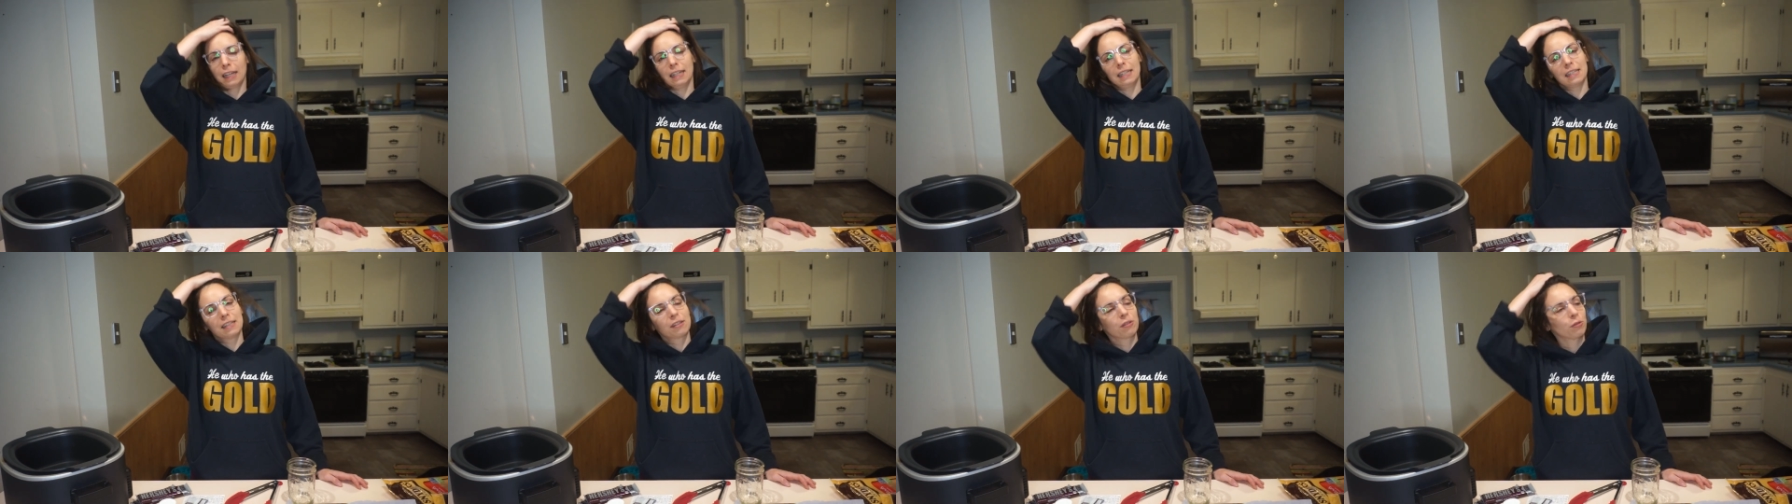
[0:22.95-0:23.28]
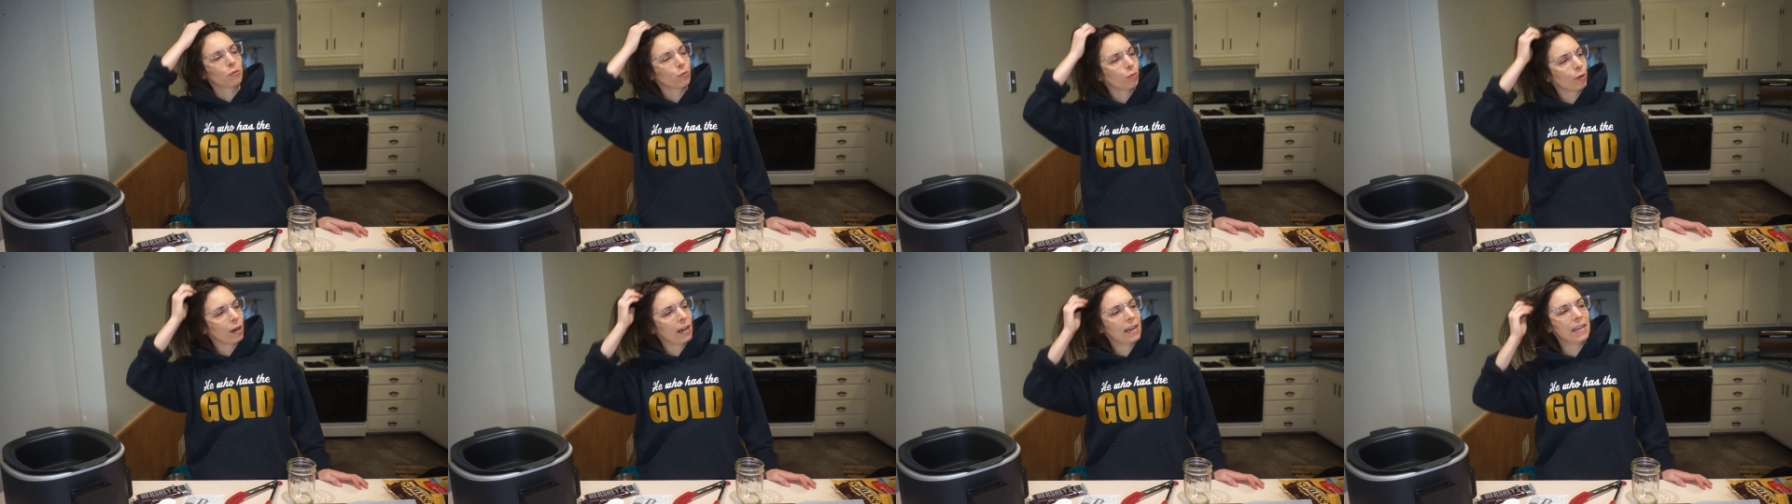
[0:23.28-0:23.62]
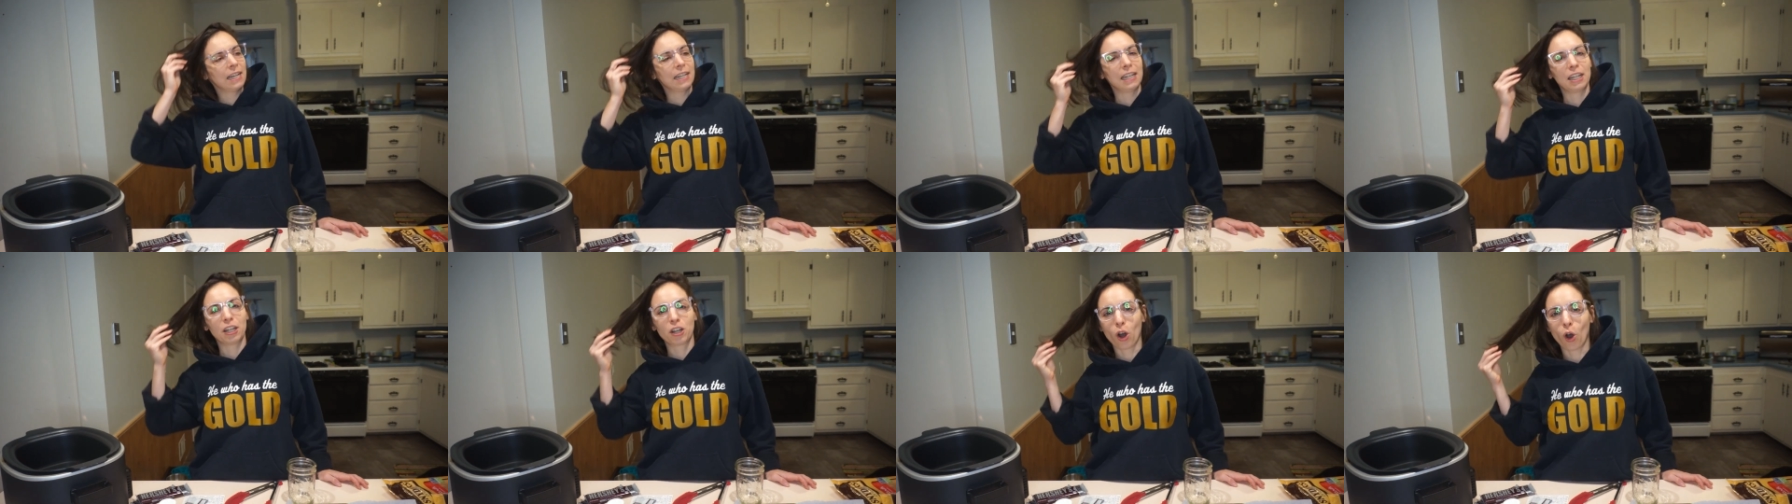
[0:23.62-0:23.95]
It is a
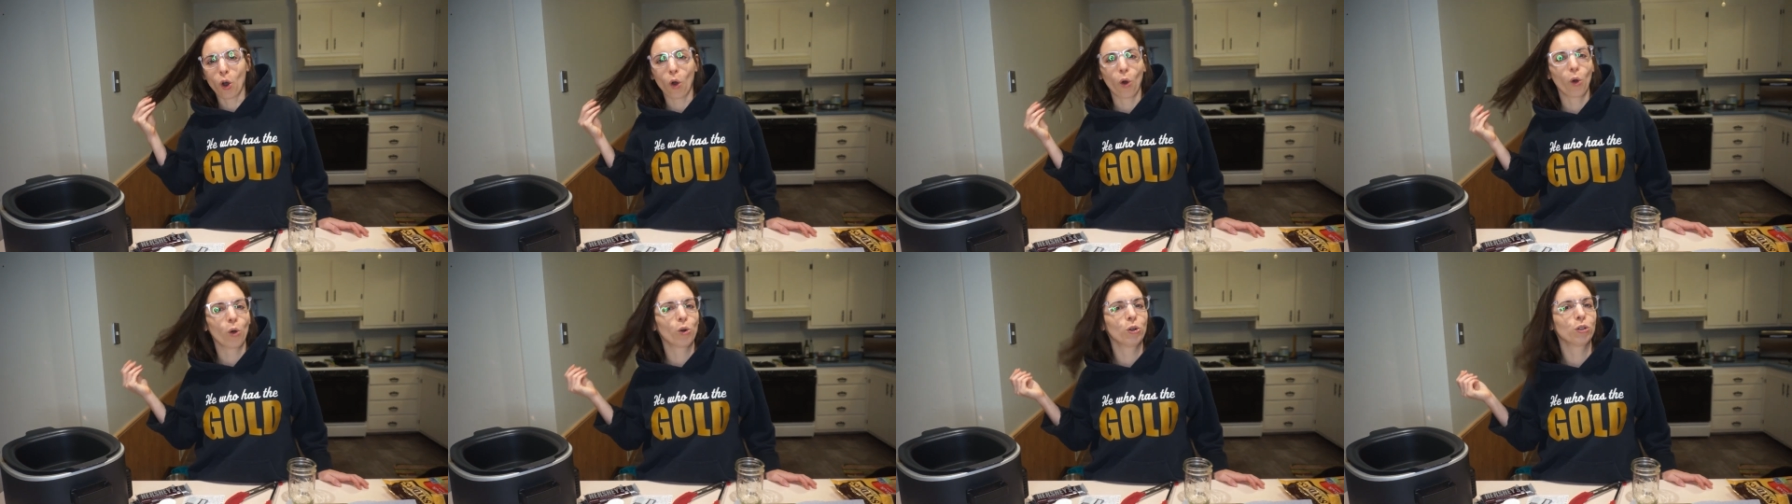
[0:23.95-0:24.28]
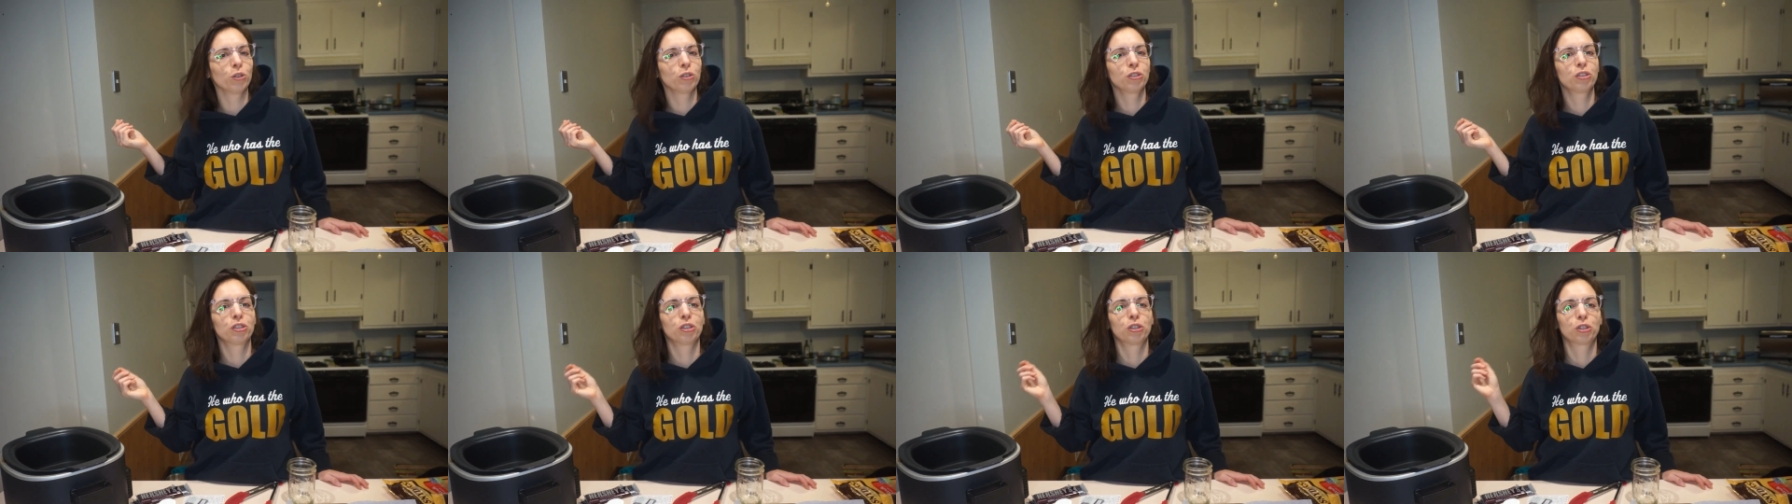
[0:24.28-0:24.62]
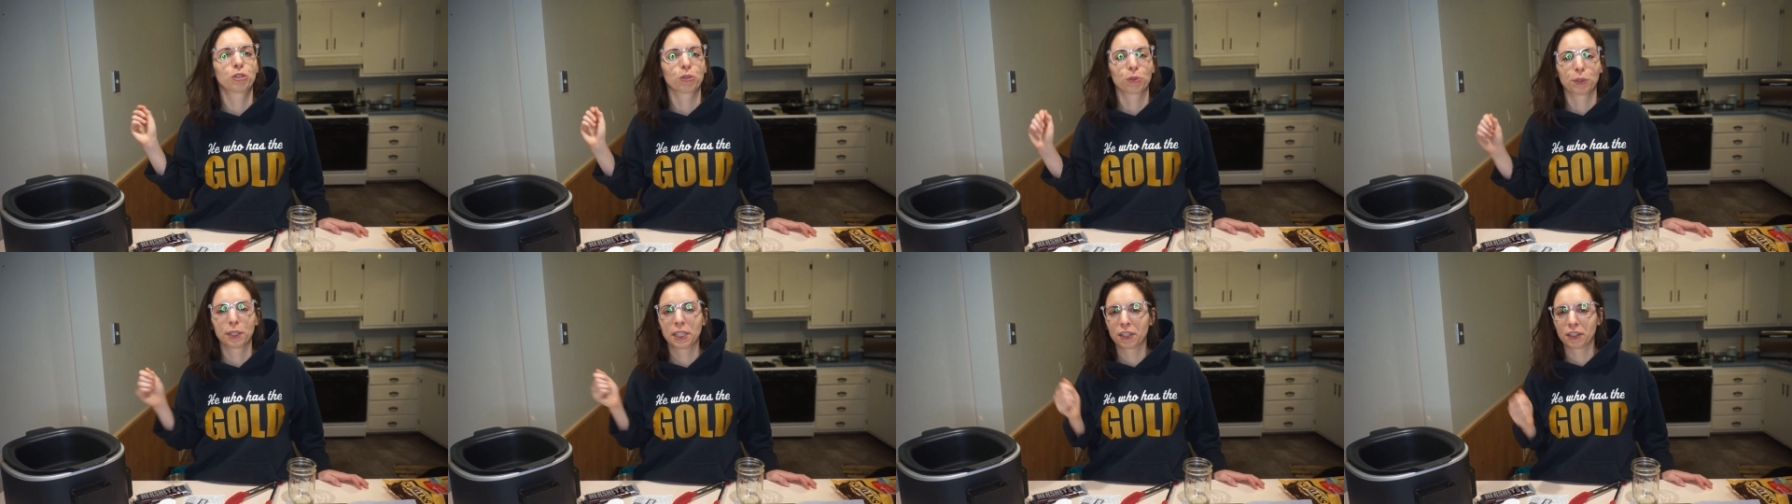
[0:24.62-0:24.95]
rainy, cold,
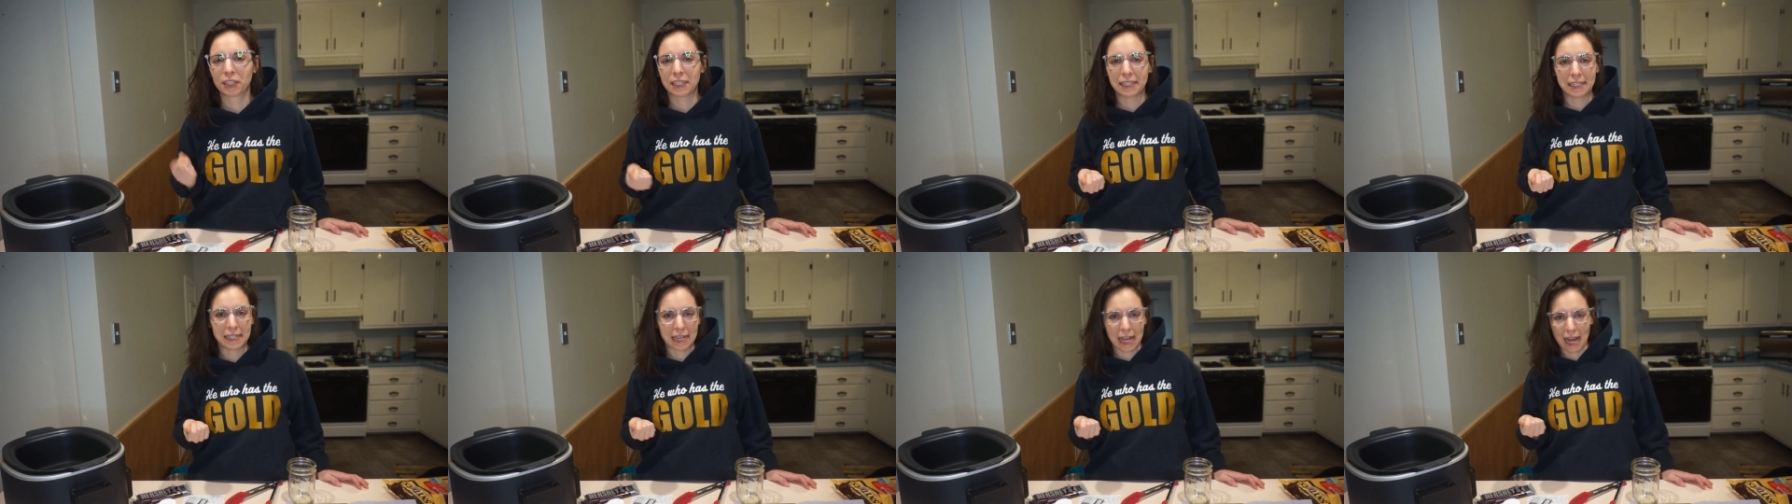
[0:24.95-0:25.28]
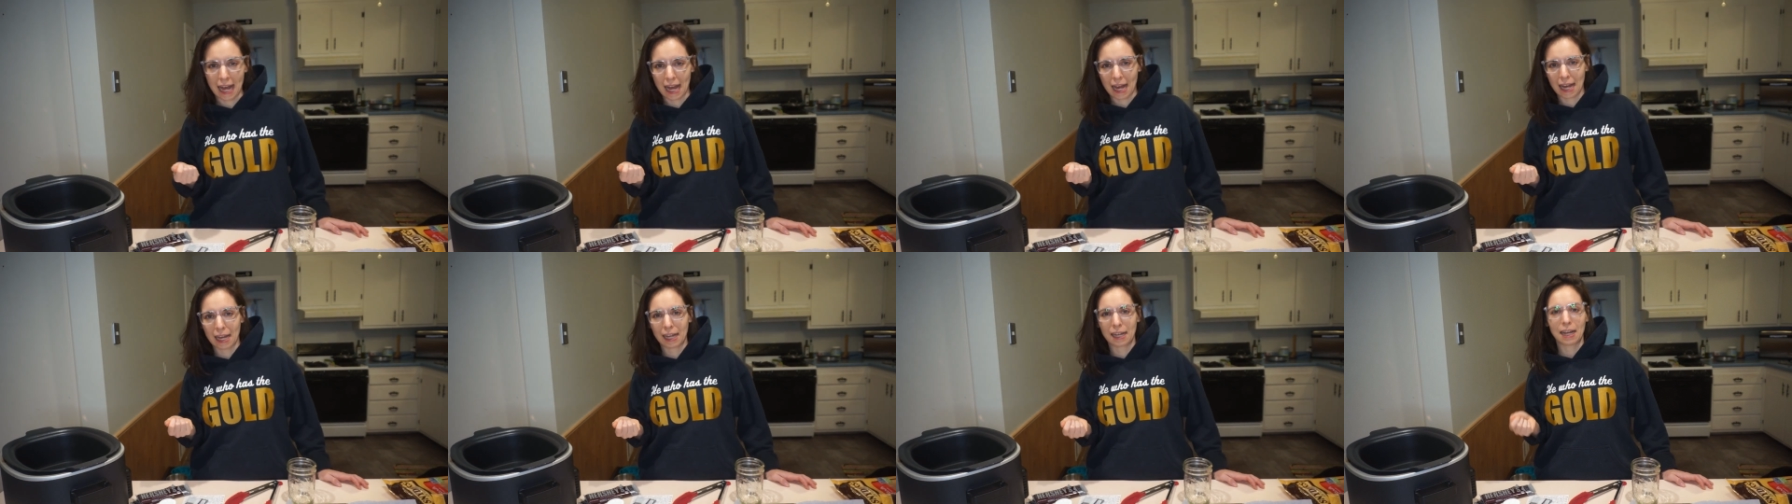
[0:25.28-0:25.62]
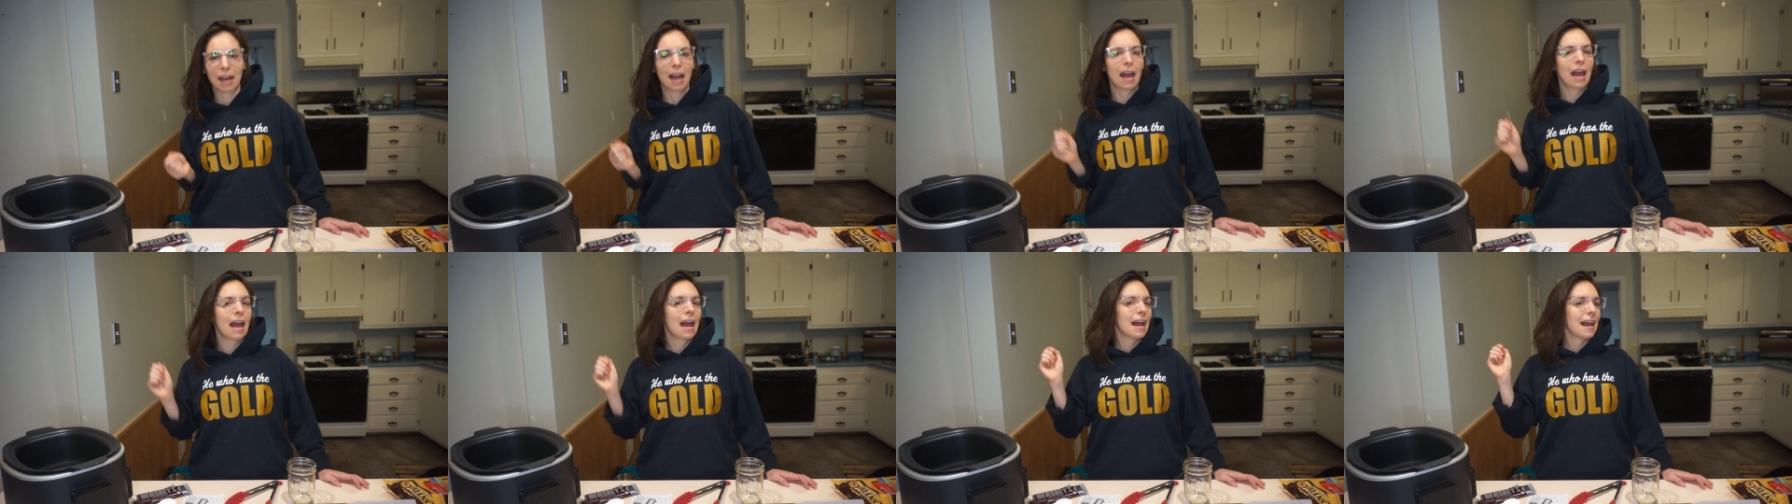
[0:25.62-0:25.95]
dreary
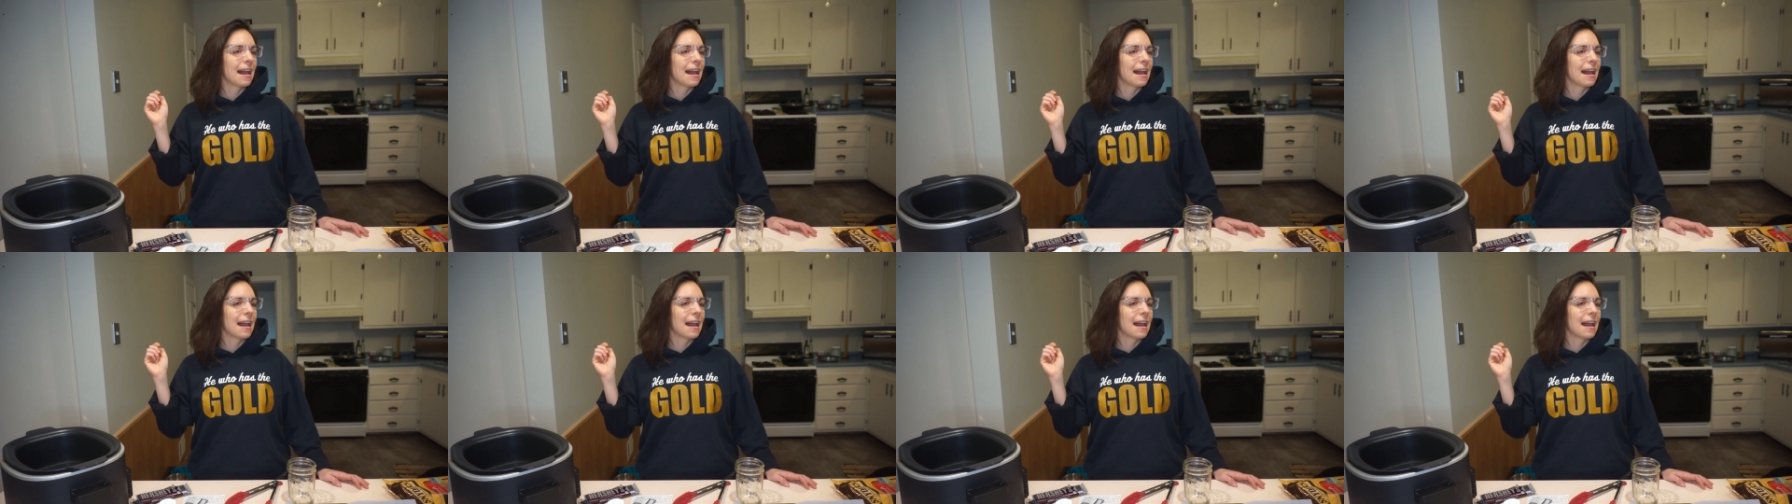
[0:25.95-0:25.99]
day,